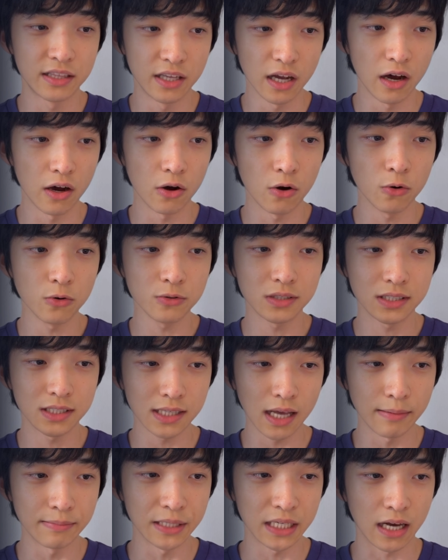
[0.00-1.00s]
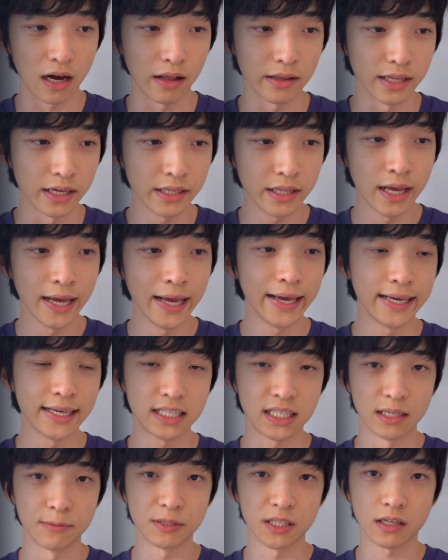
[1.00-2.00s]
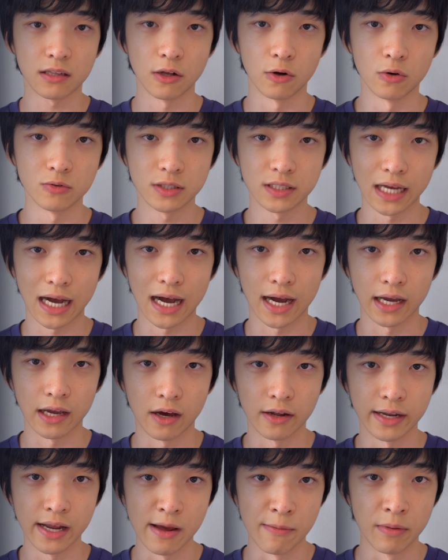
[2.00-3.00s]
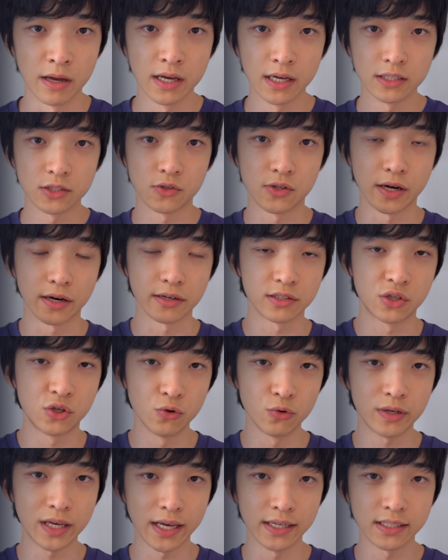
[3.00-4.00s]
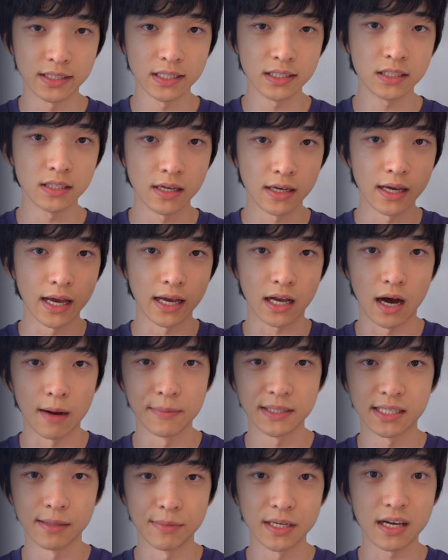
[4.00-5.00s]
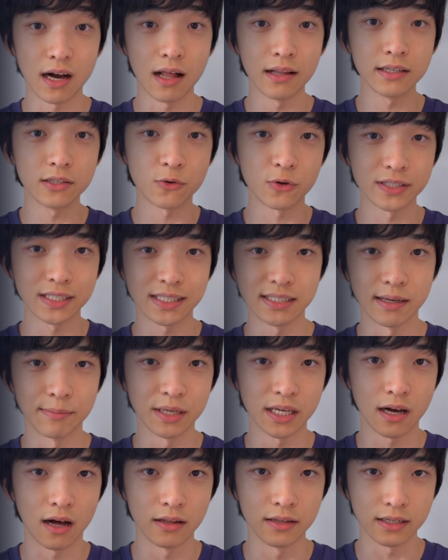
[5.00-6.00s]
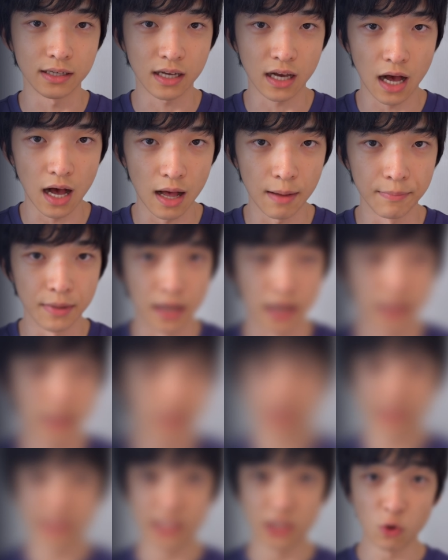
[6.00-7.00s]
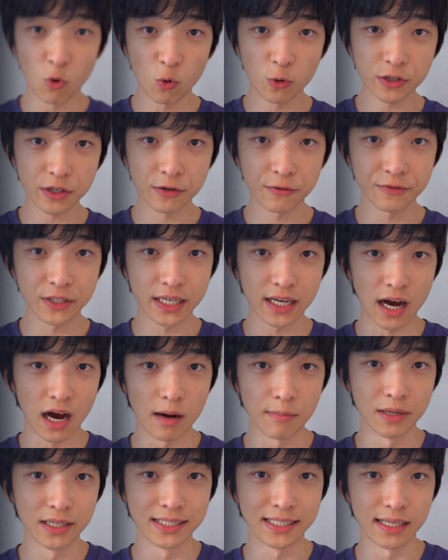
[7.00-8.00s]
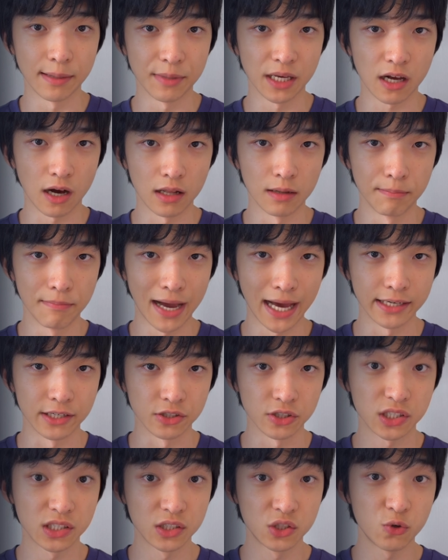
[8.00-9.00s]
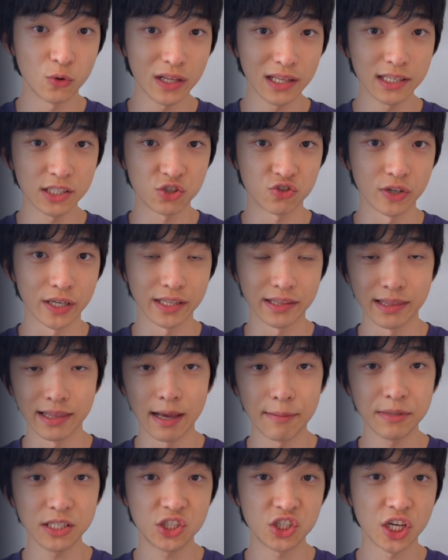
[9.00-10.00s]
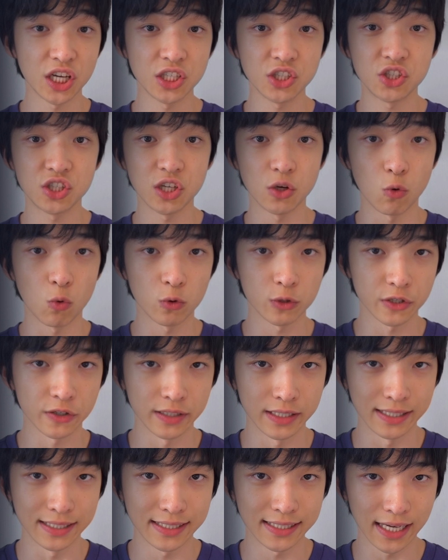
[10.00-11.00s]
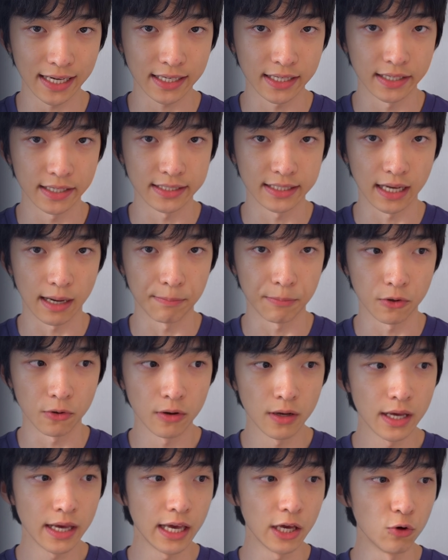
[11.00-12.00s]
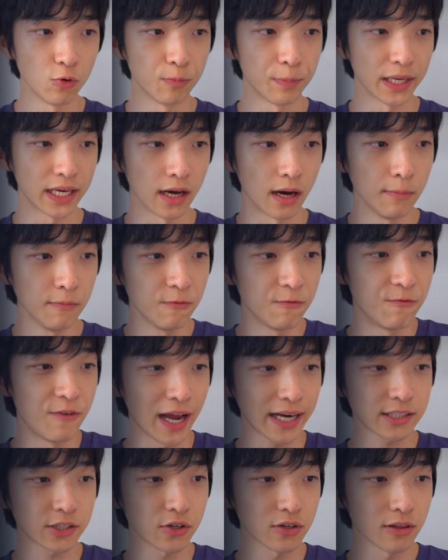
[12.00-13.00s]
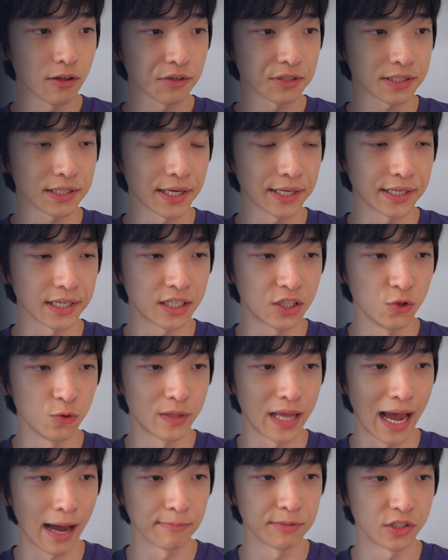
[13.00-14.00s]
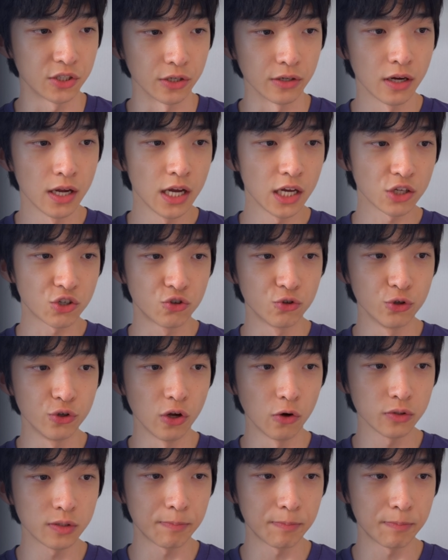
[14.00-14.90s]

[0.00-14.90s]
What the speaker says: though, semicolon, he keeps a close eye on him. So there are 2 cases, a comma, semicolon, or a semicolon, comma. The order of the comma and semicolon matters. To illustrate, let me change the order in the second example. It would become, Vector looks like a cute hamster. Gru knows